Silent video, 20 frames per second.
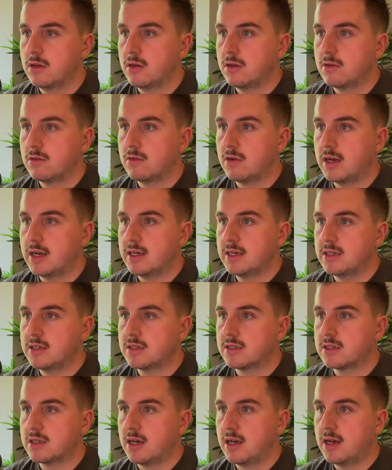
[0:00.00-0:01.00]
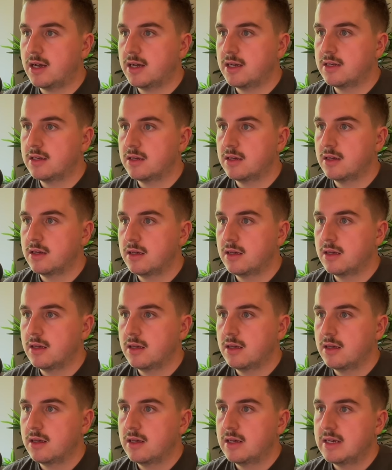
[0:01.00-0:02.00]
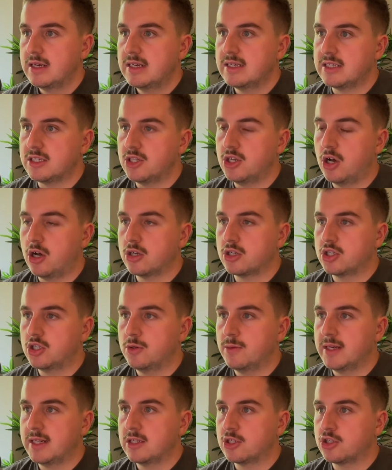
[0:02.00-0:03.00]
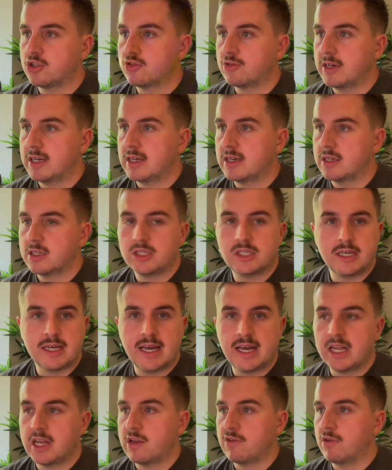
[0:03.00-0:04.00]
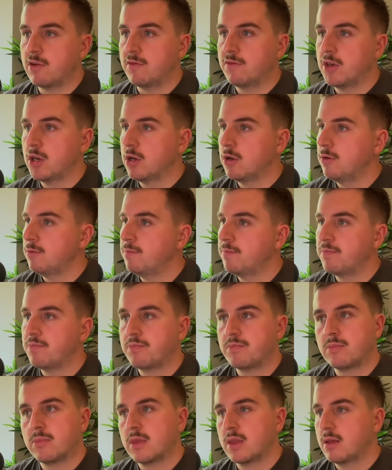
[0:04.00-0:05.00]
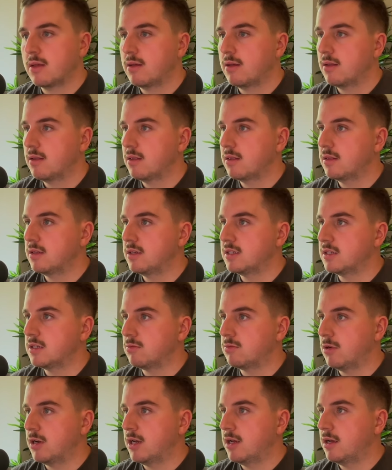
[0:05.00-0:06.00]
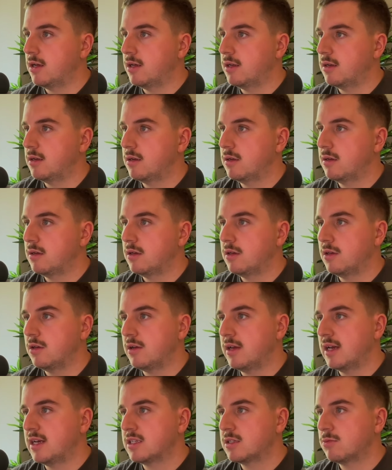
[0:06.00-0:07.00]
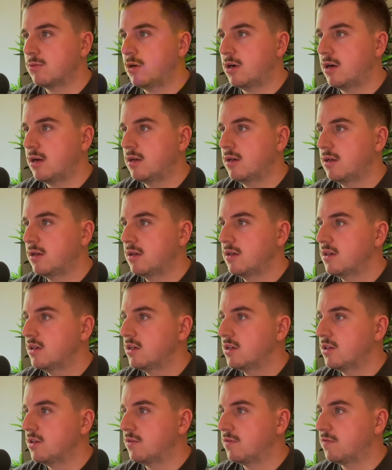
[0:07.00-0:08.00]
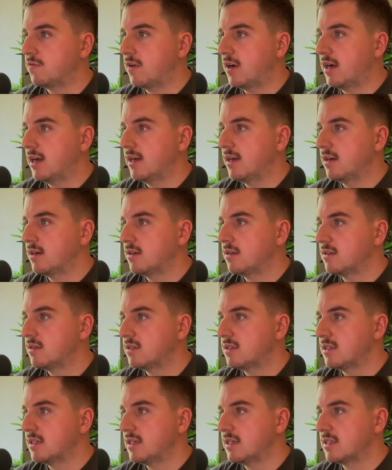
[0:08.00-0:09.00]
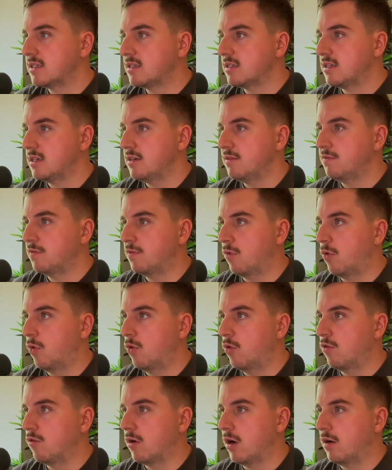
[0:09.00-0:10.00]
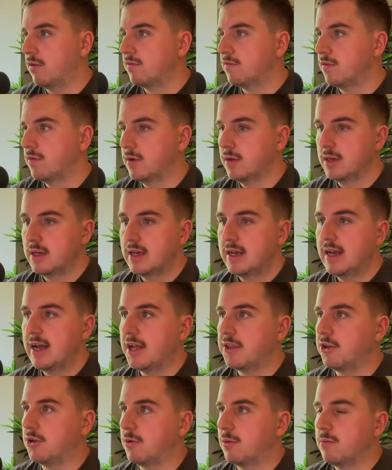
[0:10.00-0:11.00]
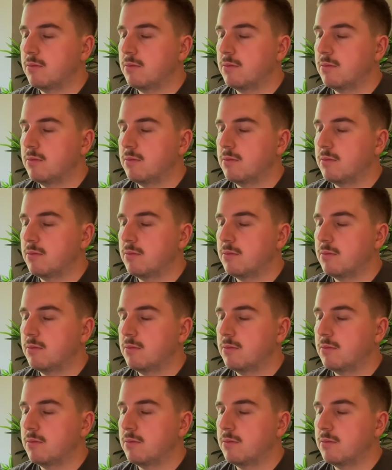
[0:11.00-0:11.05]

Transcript: right inside is not doing the trick to get the review, this is when you guess what? You fire CST4 off. And it